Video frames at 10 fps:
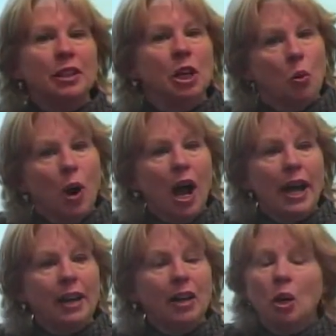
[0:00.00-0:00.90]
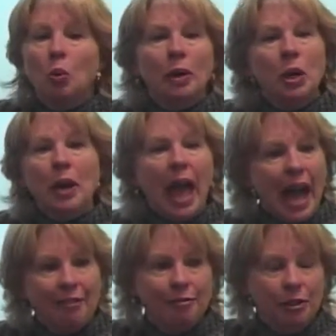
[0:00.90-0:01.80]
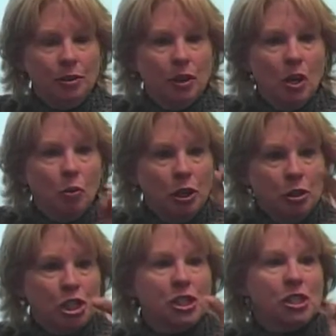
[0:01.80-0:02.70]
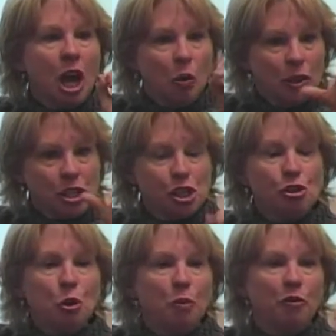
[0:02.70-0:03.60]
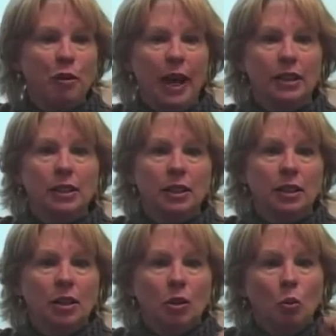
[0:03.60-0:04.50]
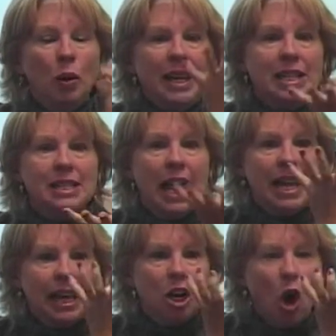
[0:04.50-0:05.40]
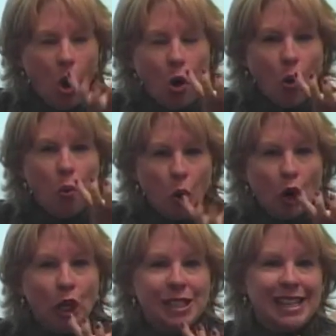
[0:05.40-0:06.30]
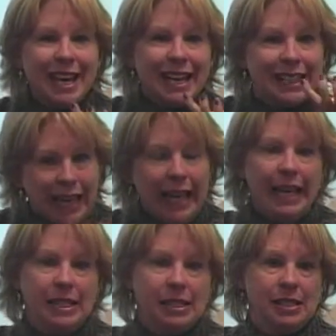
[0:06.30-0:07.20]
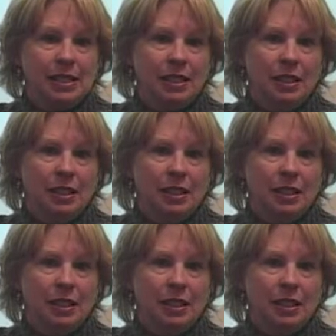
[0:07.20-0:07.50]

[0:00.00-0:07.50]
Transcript: You know why? We don't have to. What you just saw with the Stroop Effect, we can take in whole words at a glance.